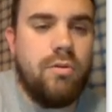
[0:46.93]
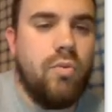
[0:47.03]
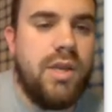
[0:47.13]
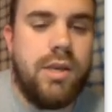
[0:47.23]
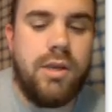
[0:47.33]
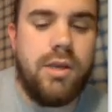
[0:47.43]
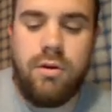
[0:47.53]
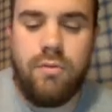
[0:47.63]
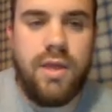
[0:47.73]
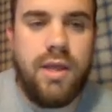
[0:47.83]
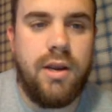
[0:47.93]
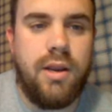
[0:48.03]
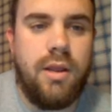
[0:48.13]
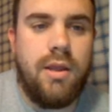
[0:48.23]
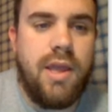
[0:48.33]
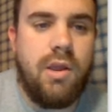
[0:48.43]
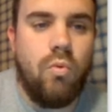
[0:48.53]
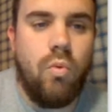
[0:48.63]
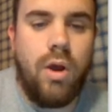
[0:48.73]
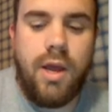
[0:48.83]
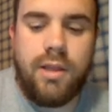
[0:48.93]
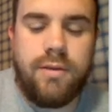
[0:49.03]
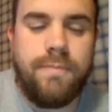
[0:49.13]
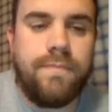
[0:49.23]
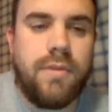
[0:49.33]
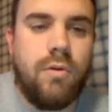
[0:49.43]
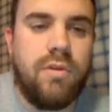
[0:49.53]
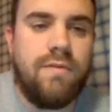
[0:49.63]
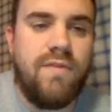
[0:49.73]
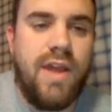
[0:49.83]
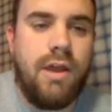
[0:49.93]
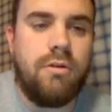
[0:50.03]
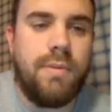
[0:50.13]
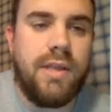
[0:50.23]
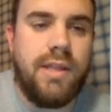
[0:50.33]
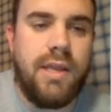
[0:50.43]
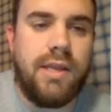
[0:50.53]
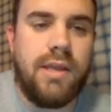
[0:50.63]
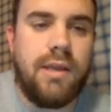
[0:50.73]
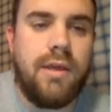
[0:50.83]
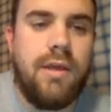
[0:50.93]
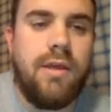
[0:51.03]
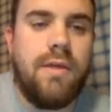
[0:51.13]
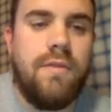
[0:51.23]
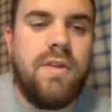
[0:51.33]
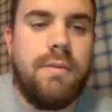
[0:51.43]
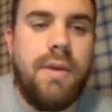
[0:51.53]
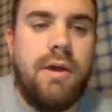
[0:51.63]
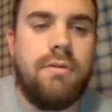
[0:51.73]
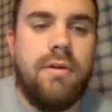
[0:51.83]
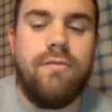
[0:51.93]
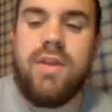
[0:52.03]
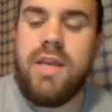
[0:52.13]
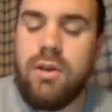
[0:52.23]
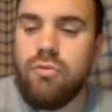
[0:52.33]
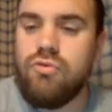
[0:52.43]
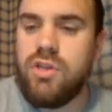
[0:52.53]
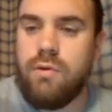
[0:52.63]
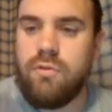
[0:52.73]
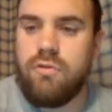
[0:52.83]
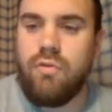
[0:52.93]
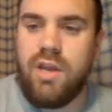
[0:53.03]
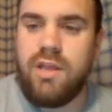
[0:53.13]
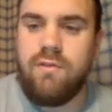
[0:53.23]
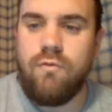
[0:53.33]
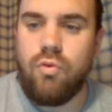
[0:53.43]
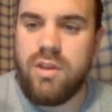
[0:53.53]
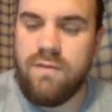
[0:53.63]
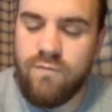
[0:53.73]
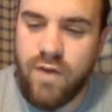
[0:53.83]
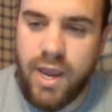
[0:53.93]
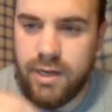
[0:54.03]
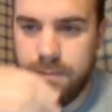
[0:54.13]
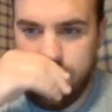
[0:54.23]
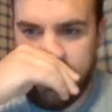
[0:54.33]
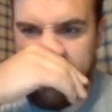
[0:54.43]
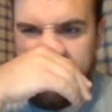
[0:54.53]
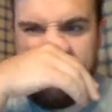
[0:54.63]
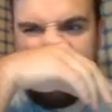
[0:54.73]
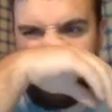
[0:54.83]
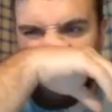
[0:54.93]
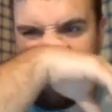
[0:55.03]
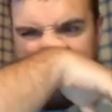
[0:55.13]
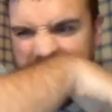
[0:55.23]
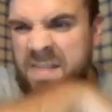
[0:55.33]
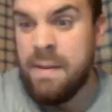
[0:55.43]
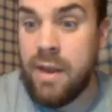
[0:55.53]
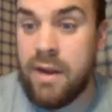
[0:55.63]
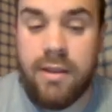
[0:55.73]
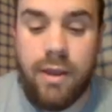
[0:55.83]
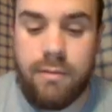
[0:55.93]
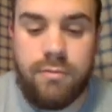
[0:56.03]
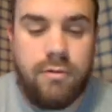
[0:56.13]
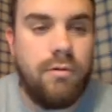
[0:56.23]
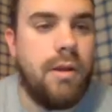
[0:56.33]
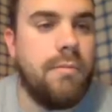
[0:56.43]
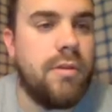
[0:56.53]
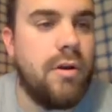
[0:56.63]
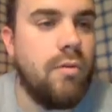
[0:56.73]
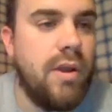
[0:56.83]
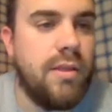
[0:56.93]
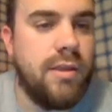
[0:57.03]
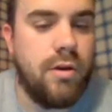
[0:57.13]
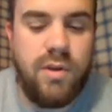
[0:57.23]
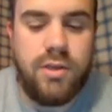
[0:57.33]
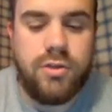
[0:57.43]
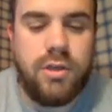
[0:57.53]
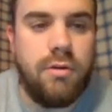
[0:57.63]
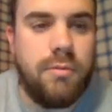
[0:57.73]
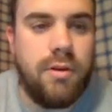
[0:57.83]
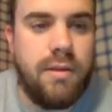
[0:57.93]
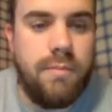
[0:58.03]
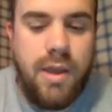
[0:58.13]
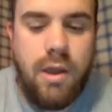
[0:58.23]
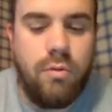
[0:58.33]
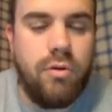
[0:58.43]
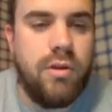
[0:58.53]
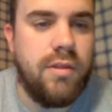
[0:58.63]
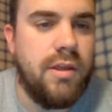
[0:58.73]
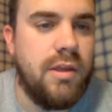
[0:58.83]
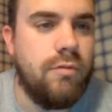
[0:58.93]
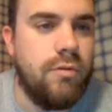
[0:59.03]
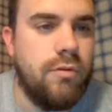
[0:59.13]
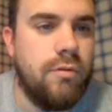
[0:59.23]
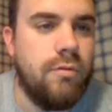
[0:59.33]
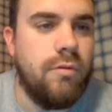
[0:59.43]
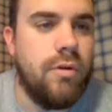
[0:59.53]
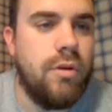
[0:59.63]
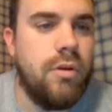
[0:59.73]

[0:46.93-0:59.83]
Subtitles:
we know that a watt was found by taking the amount of energy that was transferred divided by the amount of time. So I'm just going to write the equation here. I'm going to say power is equal to